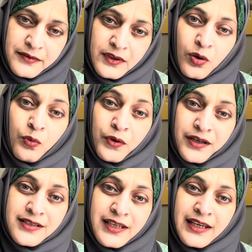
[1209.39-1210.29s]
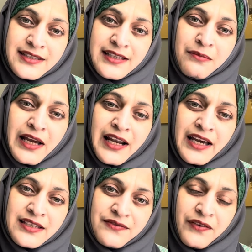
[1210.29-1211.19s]
The worst case in my
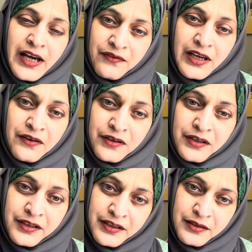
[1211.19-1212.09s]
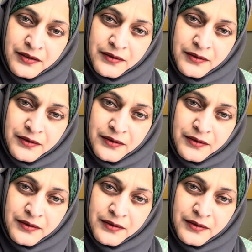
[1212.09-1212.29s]
life I've ever heard.